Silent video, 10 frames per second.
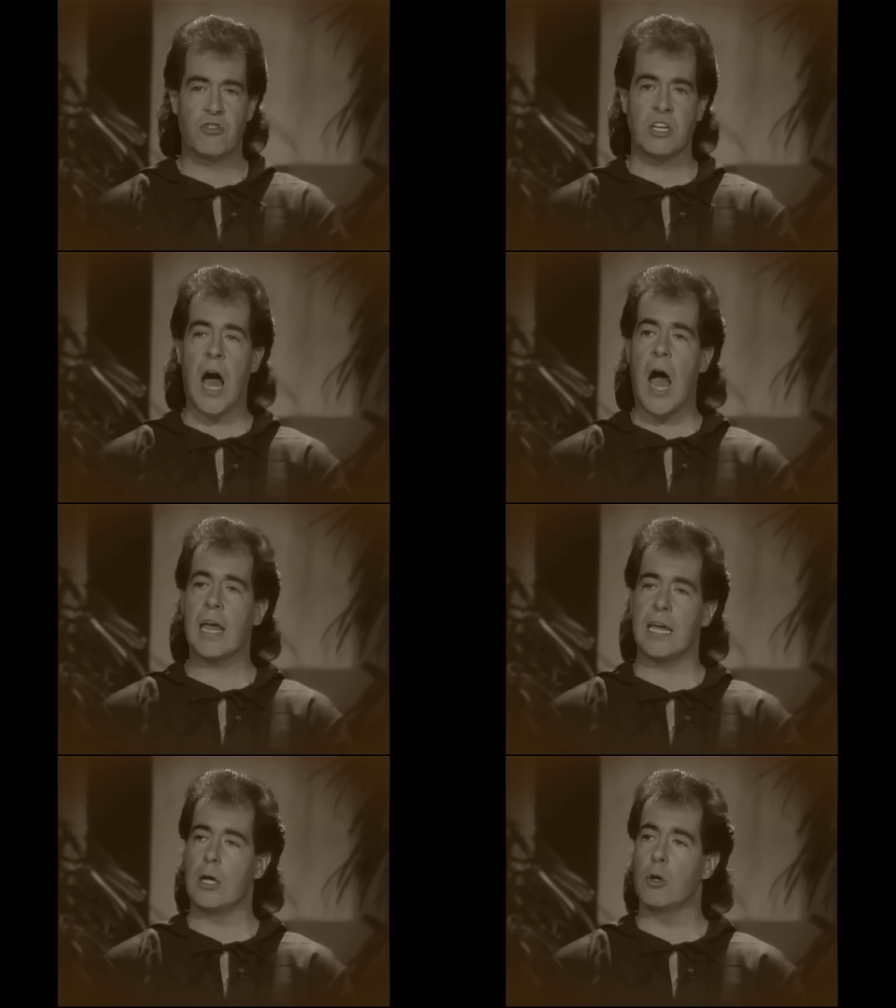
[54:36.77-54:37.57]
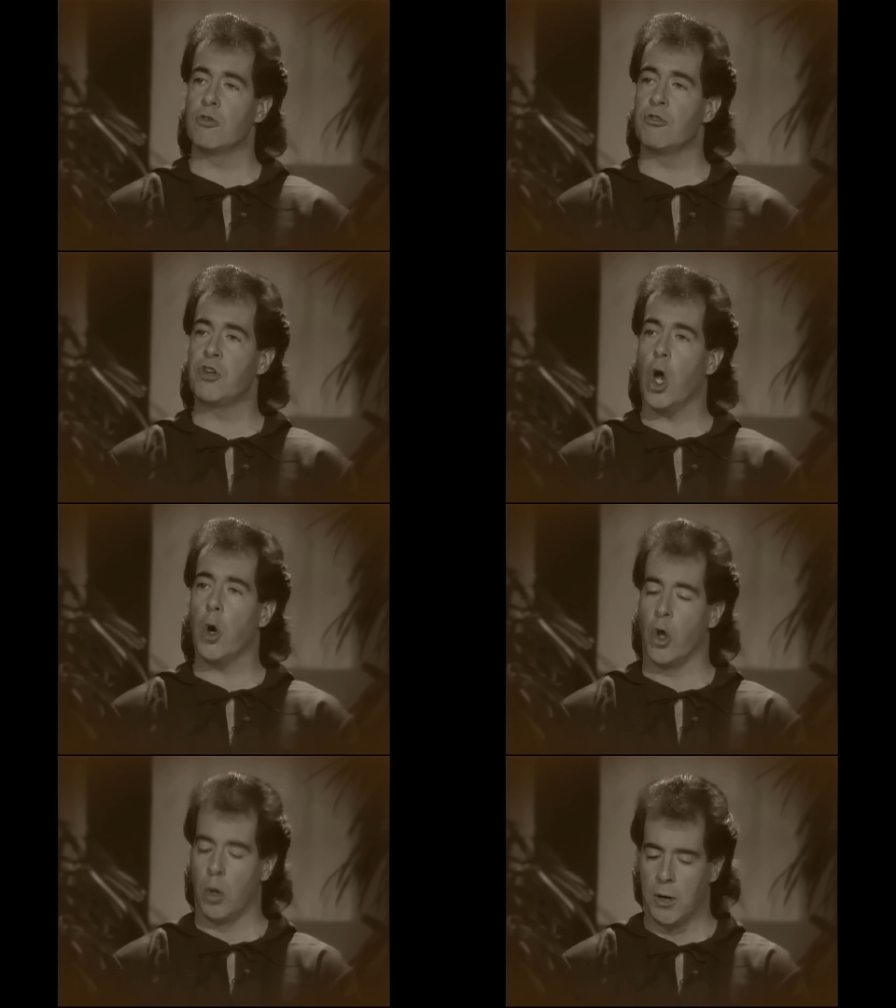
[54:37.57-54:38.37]
and high heels and show
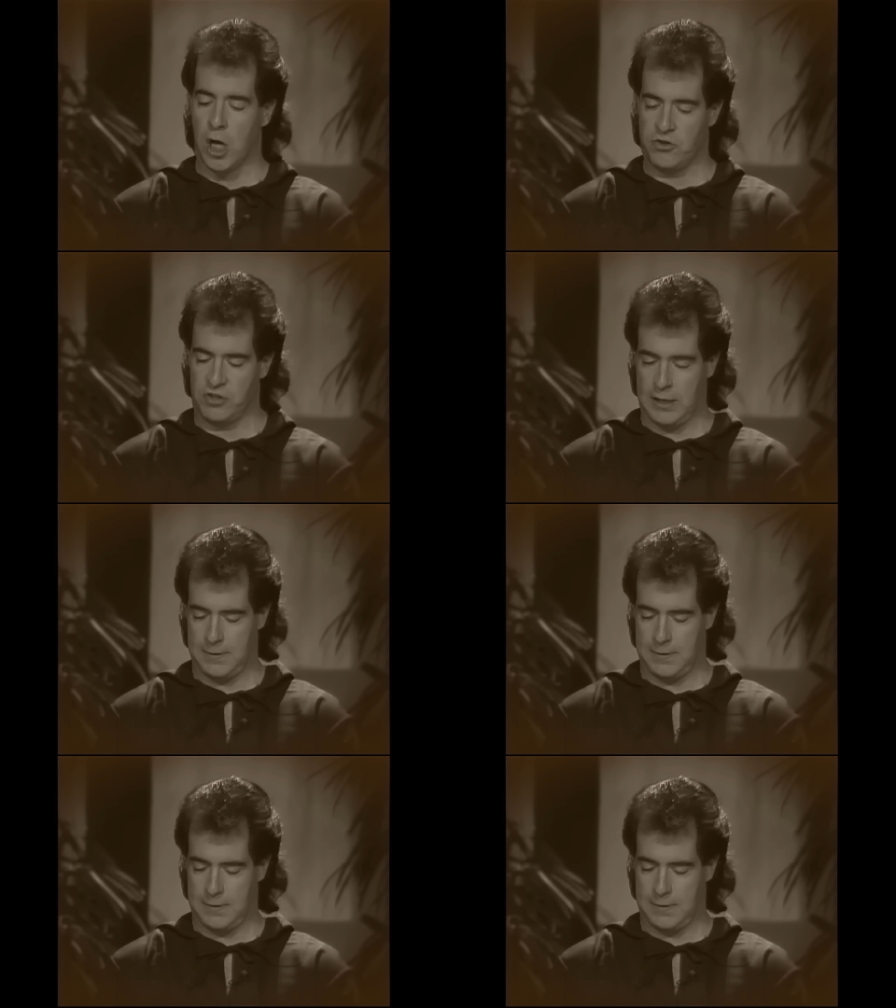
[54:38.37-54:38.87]
no mercy.